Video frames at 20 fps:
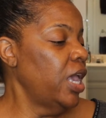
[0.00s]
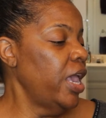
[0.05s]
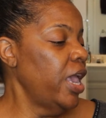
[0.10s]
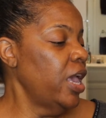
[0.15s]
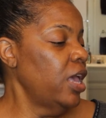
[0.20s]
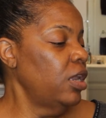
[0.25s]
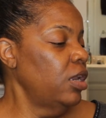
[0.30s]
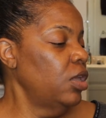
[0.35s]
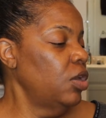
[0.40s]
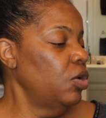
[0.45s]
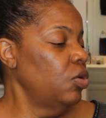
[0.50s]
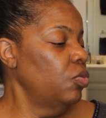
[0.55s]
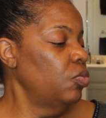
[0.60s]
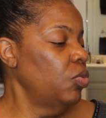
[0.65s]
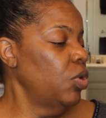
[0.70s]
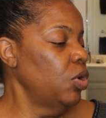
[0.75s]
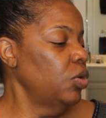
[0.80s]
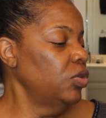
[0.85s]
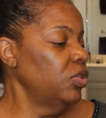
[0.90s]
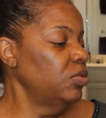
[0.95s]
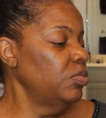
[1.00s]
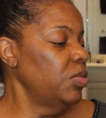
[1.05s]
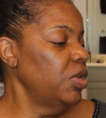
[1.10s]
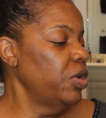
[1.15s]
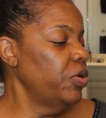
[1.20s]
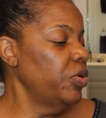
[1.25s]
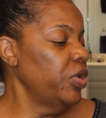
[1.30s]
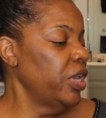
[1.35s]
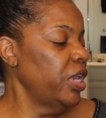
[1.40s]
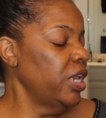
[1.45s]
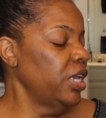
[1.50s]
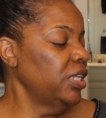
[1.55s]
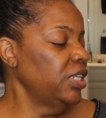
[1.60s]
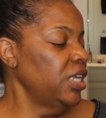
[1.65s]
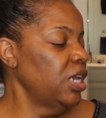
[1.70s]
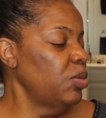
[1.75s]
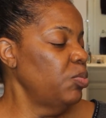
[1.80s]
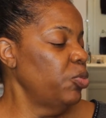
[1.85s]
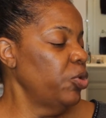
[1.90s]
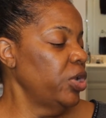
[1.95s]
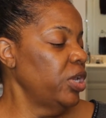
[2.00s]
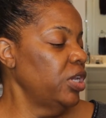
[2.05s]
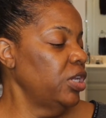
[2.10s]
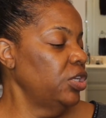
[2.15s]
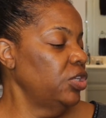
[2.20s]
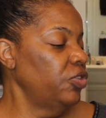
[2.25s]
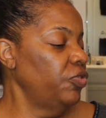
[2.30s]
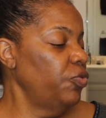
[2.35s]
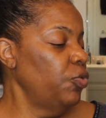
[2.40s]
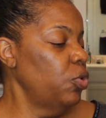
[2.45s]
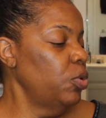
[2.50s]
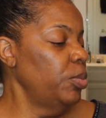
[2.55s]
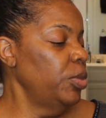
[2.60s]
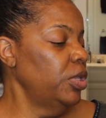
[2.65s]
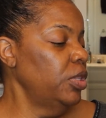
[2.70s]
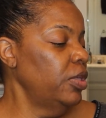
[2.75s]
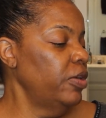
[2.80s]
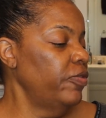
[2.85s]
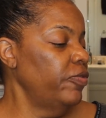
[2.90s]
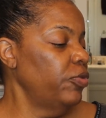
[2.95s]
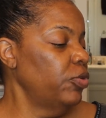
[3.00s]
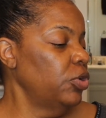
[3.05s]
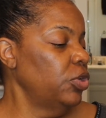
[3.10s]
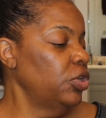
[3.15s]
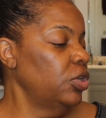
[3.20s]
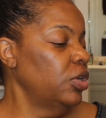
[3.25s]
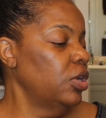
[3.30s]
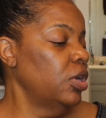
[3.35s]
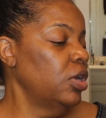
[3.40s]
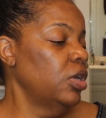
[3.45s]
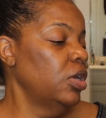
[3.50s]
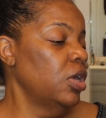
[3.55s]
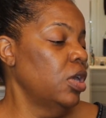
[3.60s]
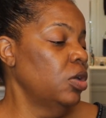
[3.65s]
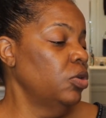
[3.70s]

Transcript: aloe, rosemary, anti-breakage formula for uh,